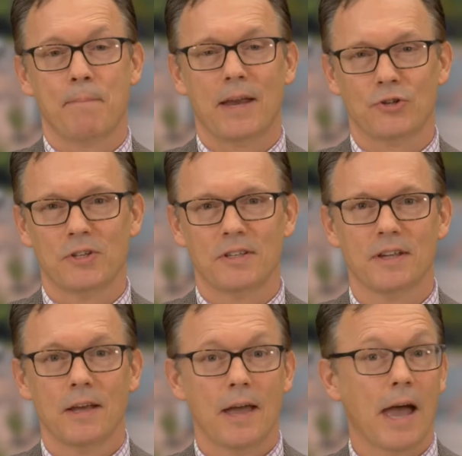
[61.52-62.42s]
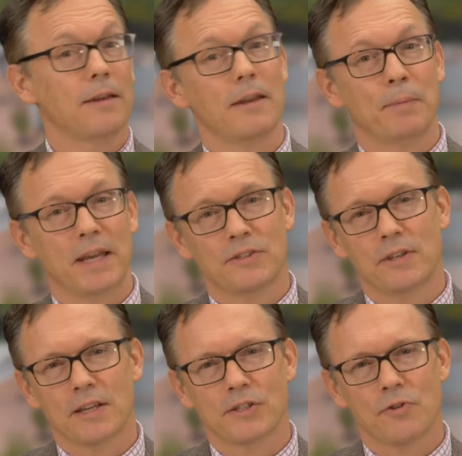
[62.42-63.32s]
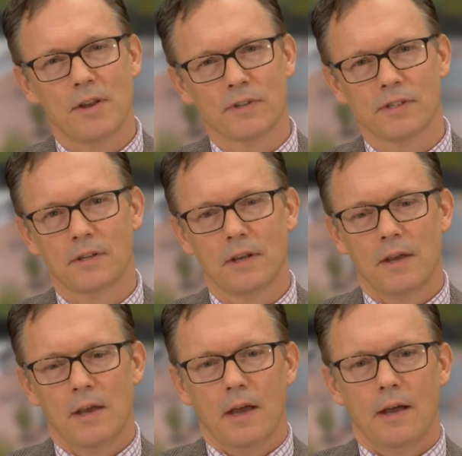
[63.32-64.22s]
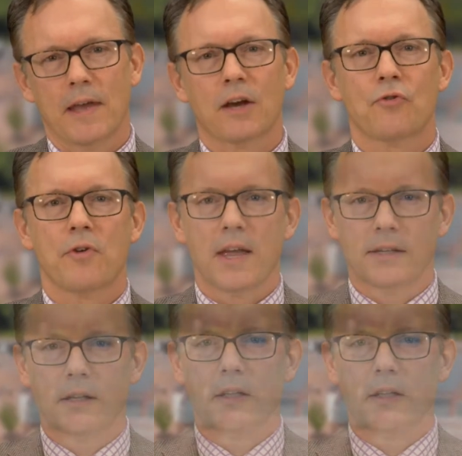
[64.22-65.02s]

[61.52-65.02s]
passionate and it plays to their strengths. And that creates a